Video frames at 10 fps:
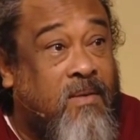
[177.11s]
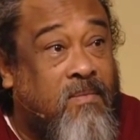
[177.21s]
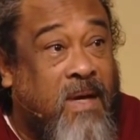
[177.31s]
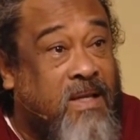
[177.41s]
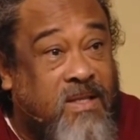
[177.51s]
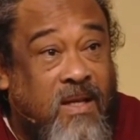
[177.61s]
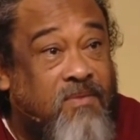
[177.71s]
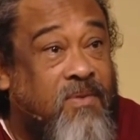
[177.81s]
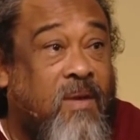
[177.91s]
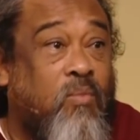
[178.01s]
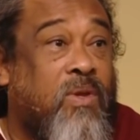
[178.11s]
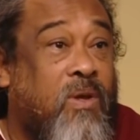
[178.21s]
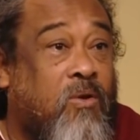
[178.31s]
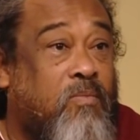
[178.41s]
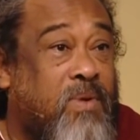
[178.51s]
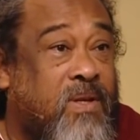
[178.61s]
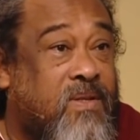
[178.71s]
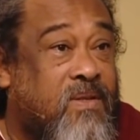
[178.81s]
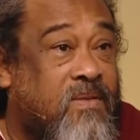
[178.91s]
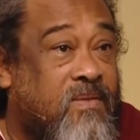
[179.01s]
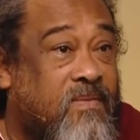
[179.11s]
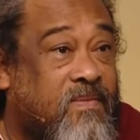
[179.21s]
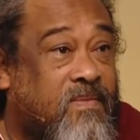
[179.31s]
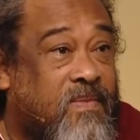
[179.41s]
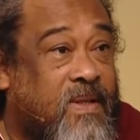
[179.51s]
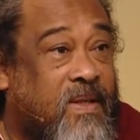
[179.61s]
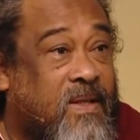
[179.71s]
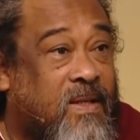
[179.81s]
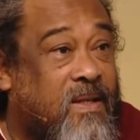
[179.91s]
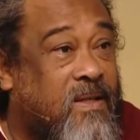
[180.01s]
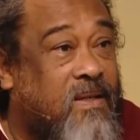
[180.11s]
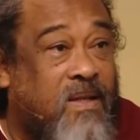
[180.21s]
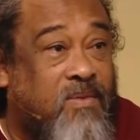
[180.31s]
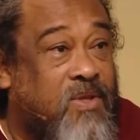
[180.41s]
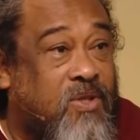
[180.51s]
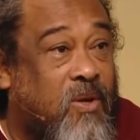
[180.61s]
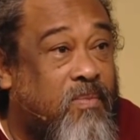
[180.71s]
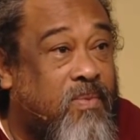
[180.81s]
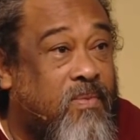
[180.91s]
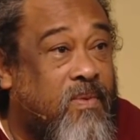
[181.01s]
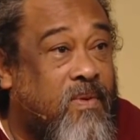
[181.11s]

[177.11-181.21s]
myself I'm without peace. I never stop.